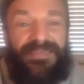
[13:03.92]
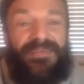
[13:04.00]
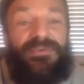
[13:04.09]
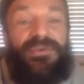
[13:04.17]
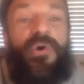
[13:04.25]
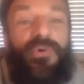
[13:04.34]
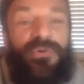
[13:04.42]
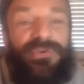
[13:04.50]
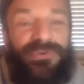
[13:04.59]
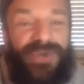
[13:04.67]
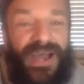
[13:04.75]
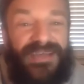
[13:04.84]
they know who
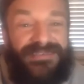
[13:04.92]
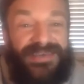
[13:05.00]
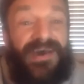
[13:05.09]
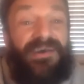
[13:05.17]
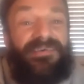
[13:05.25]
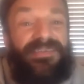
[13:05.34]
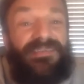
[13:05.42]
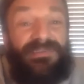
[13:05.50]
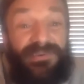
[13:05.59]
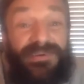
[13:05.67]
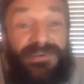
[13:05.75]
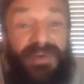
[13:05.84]
you guys are and they
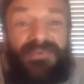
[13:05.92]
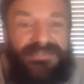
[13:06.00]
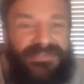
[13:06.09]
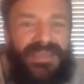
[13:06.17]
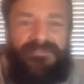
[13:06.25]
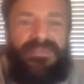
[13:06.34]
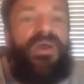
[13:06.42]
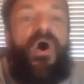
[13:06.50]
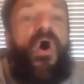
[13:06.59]
learned about safety.